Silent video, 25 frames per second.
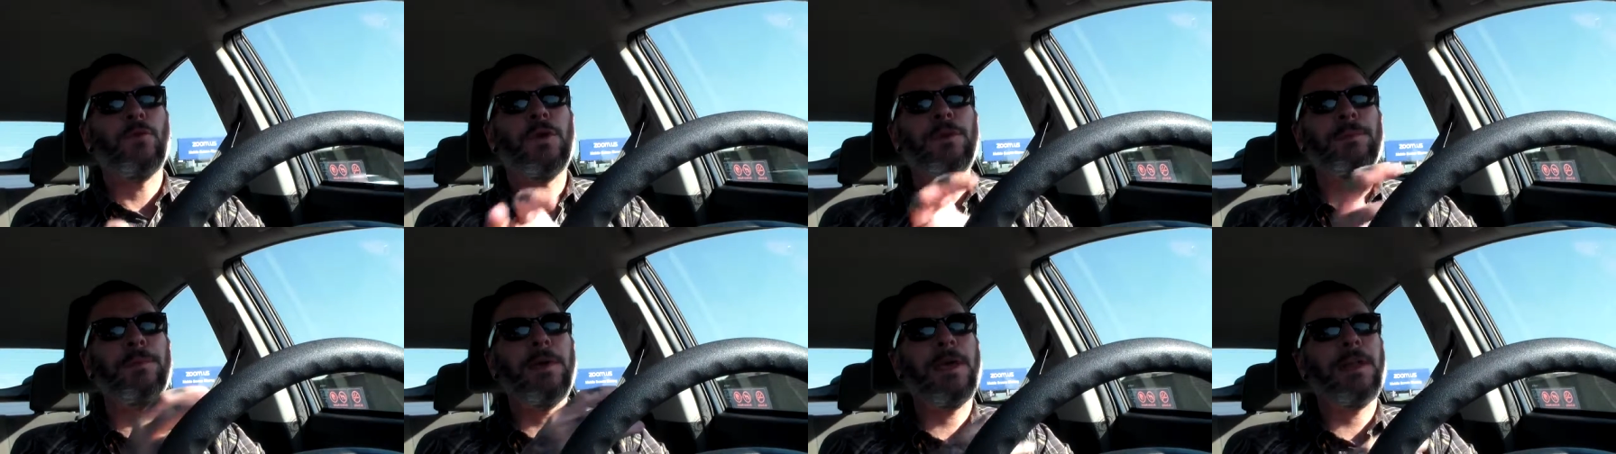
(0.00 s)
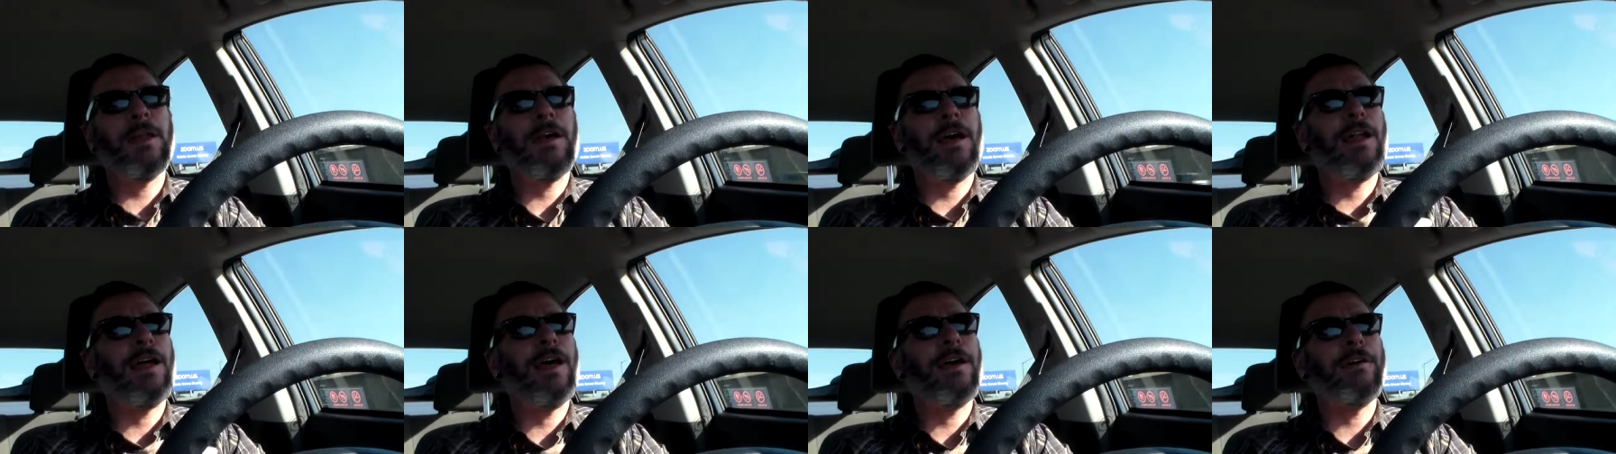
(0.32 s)
We
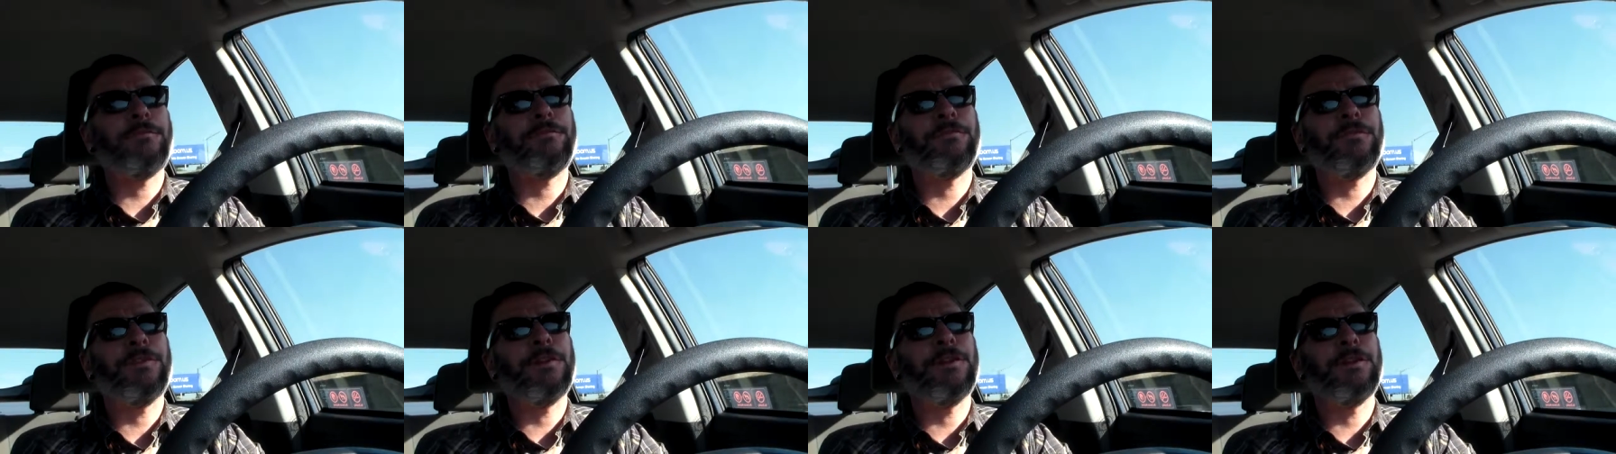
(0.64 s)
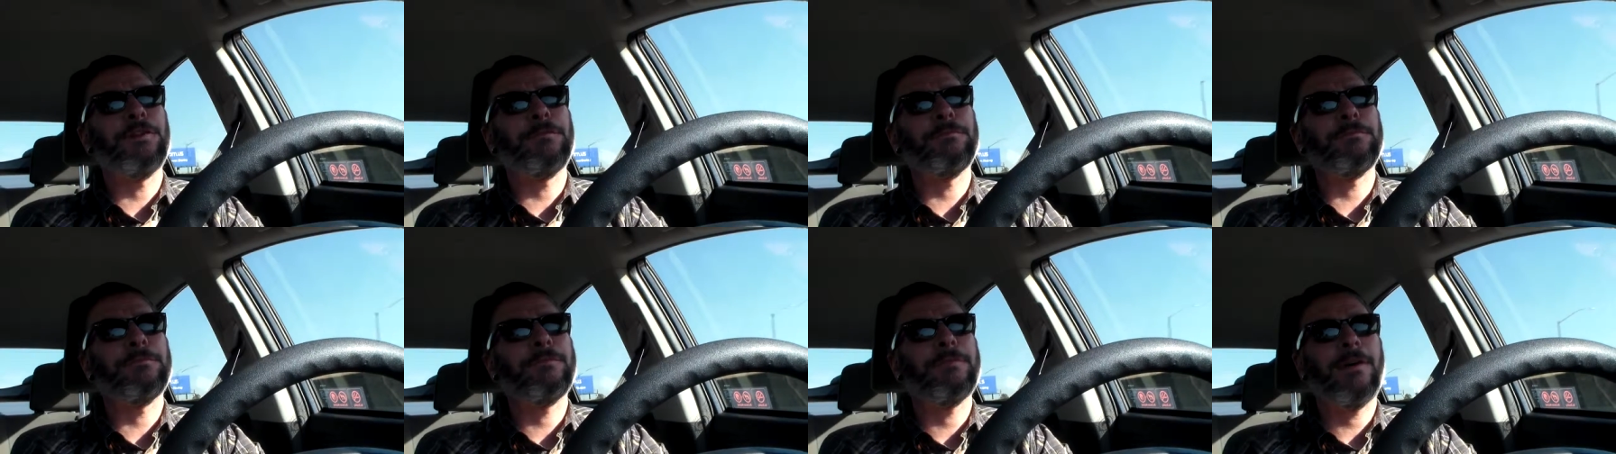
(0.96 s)
may not have
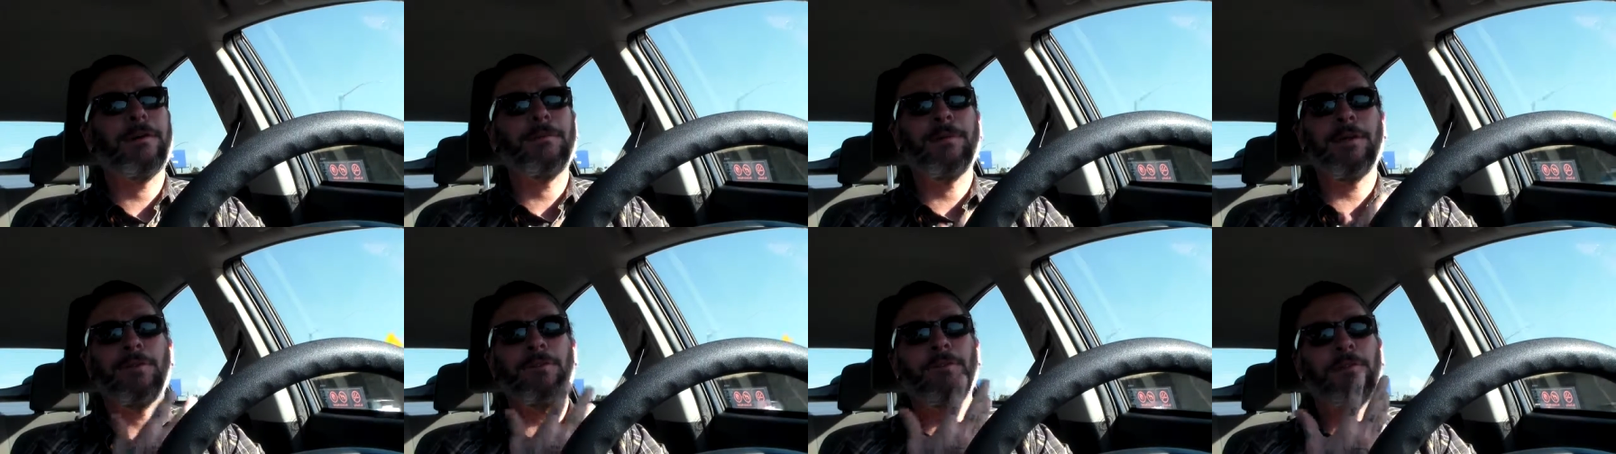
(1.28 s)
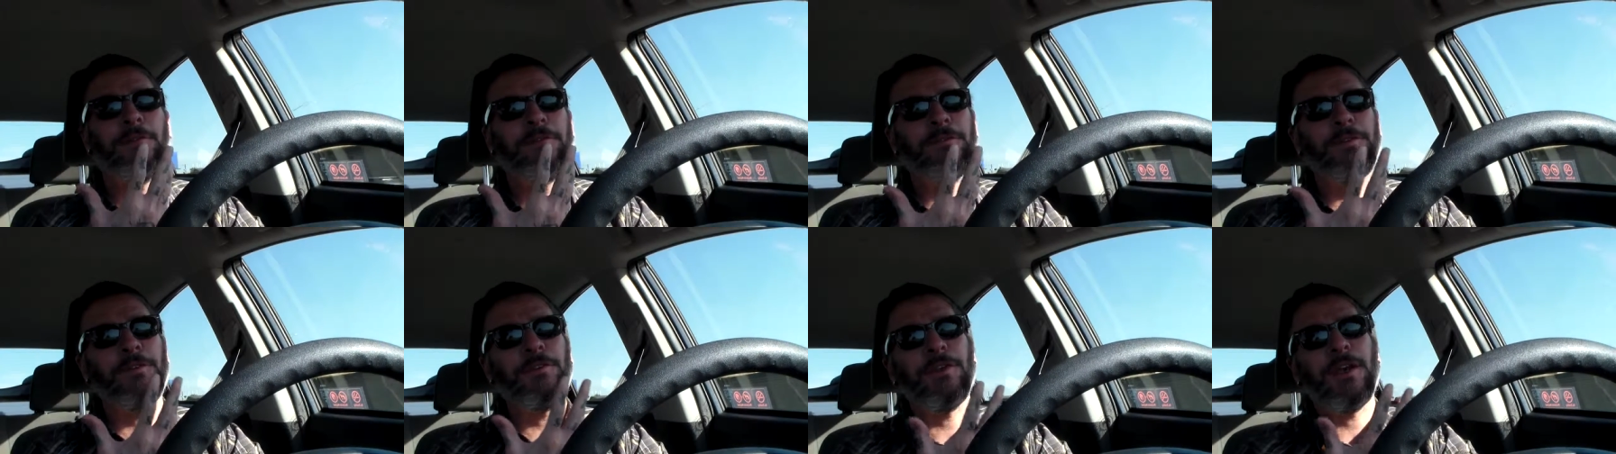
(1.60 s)
freedom. I mean,
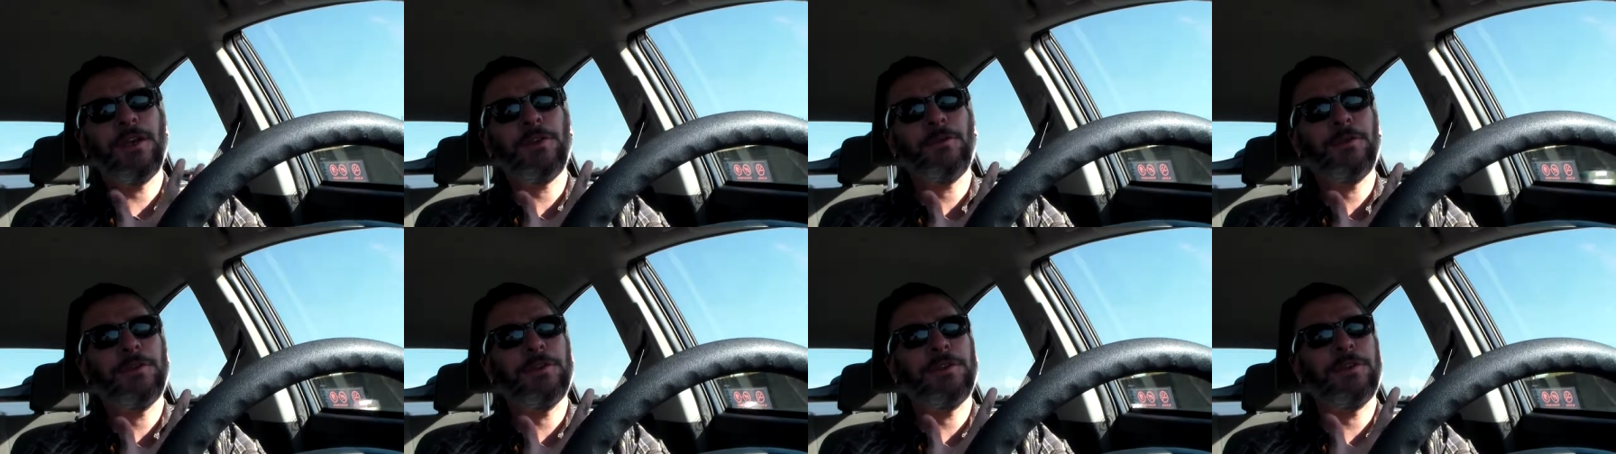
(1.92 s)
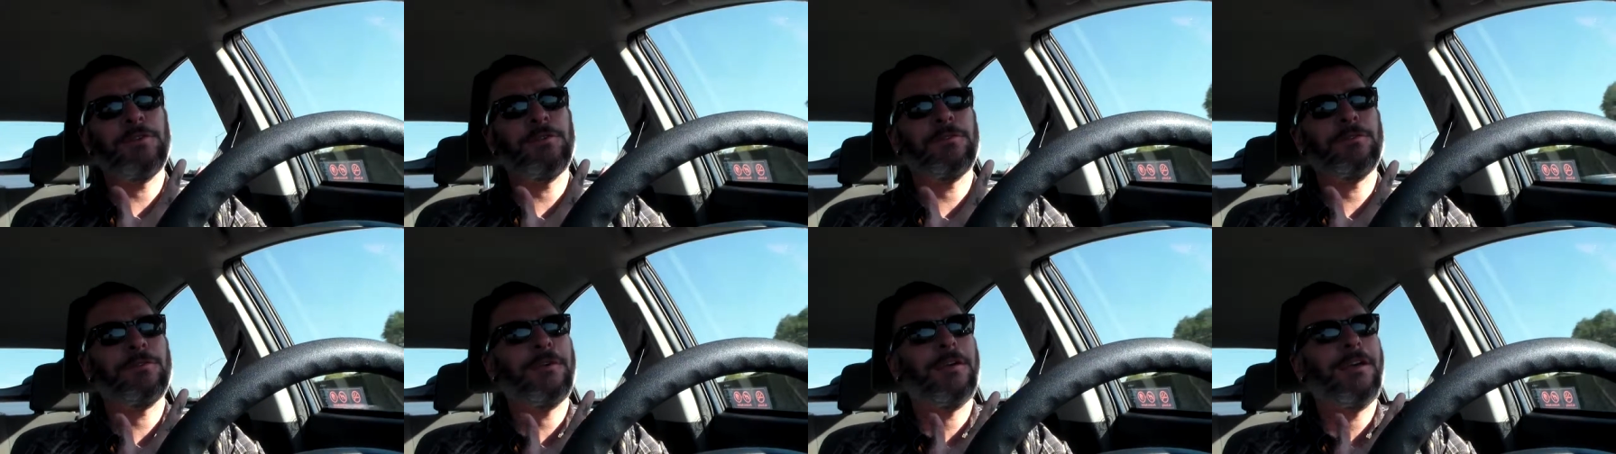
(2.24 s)
we feel like we
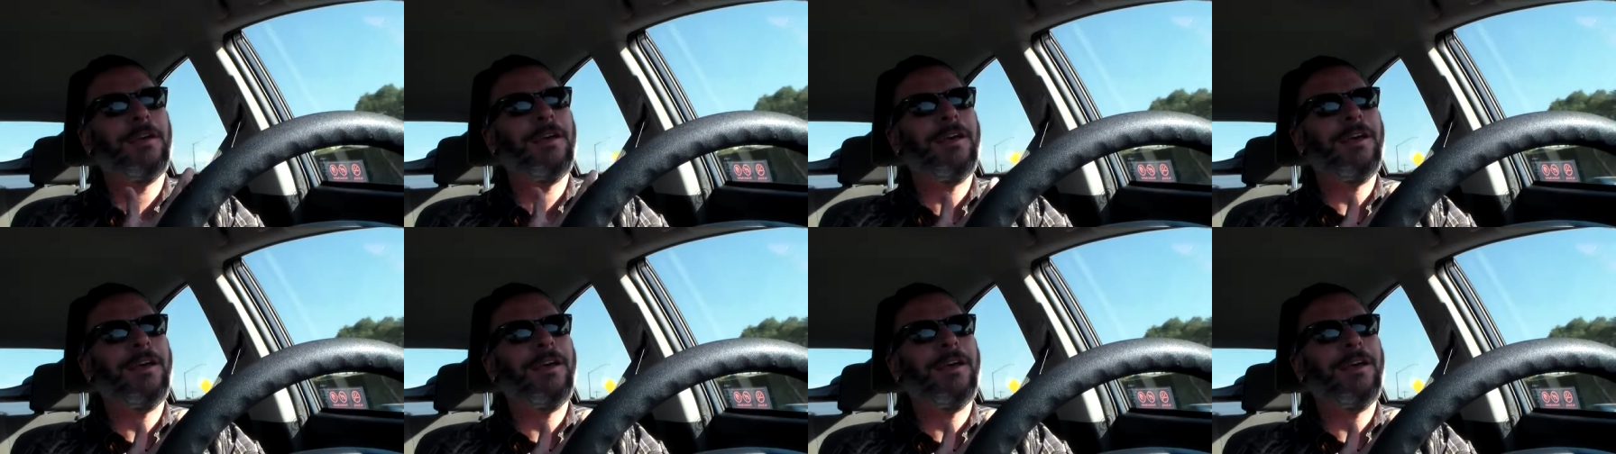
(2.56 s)
do.